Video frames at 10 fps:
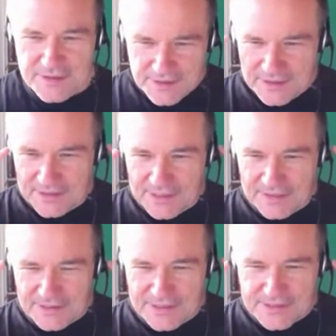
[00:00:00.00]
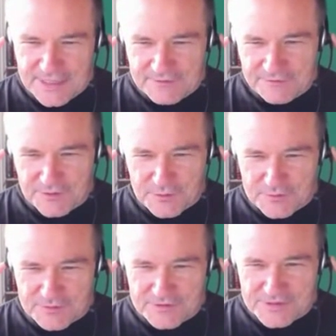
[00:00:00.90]
and I get these
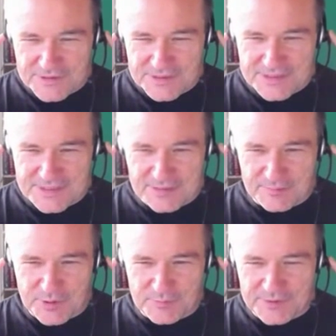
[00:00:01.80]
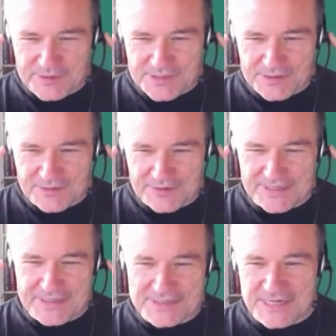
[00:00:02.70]
headphones set up properly so I don't
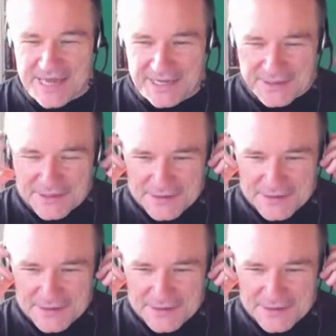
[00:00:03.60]
get this lag,